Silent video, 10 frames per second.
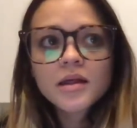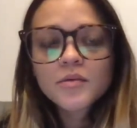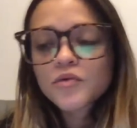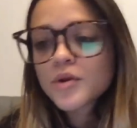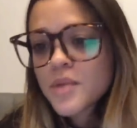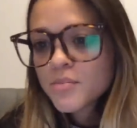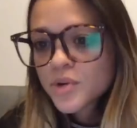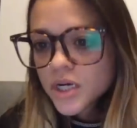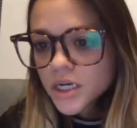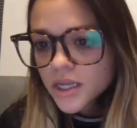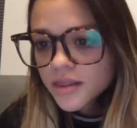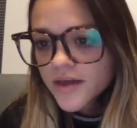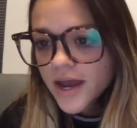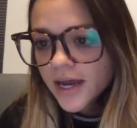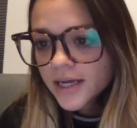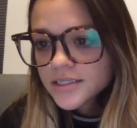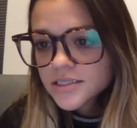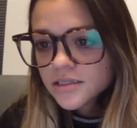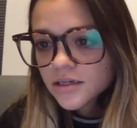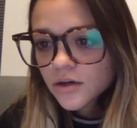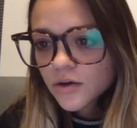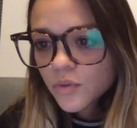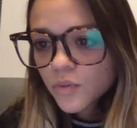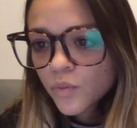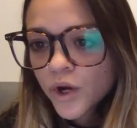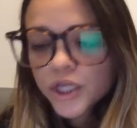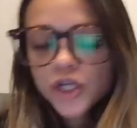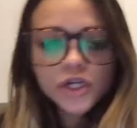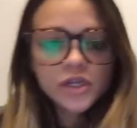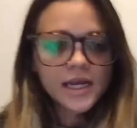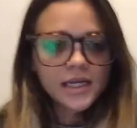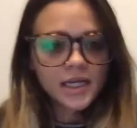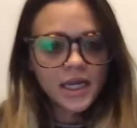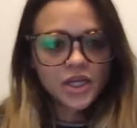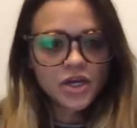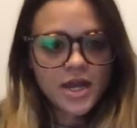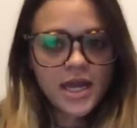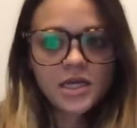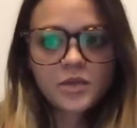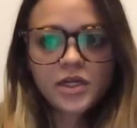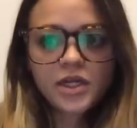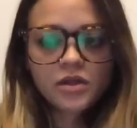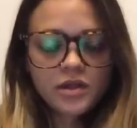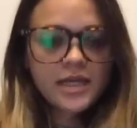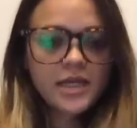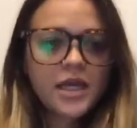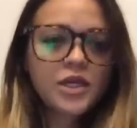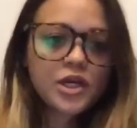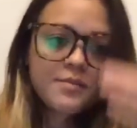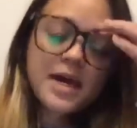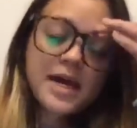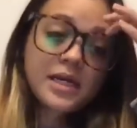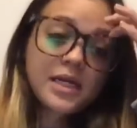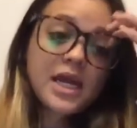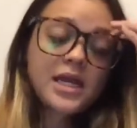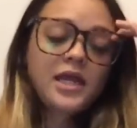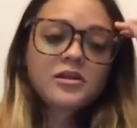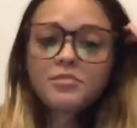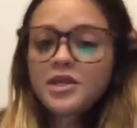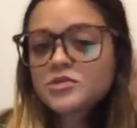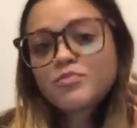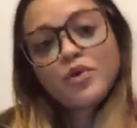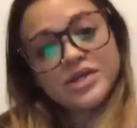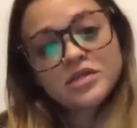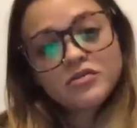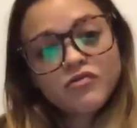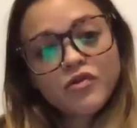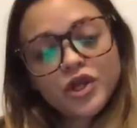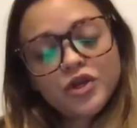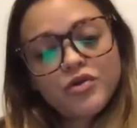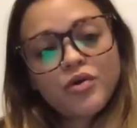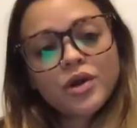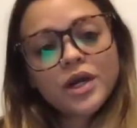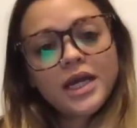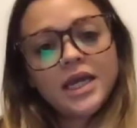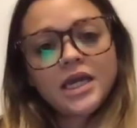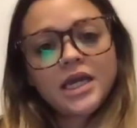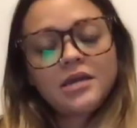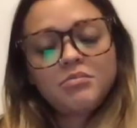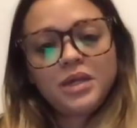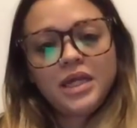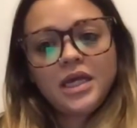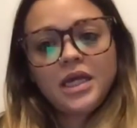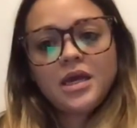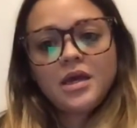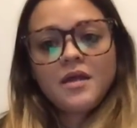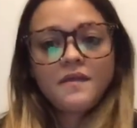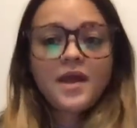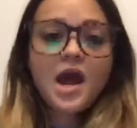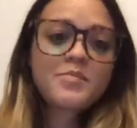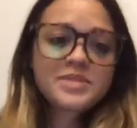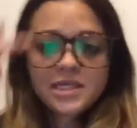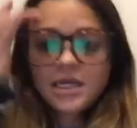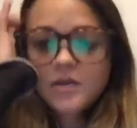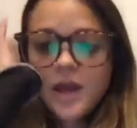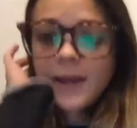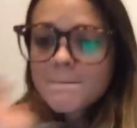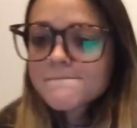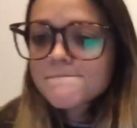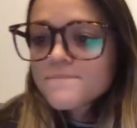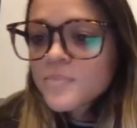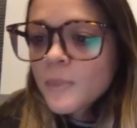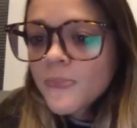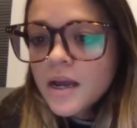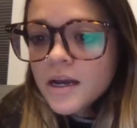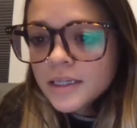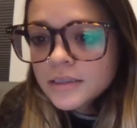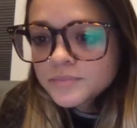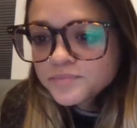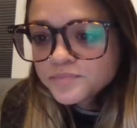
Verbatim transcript: remember that what you're letting in your head and what you're letting in your mind can either be poison for you or it can be the opposite okay um